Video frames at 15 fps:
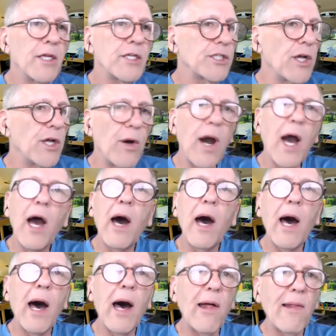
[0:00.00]
So
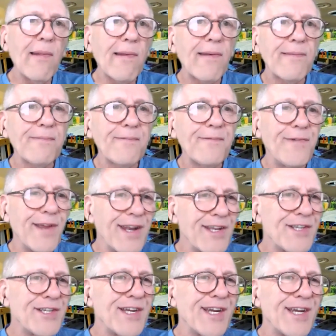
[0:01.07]
I'll
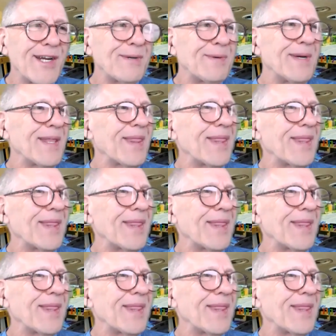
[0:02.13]
finish here with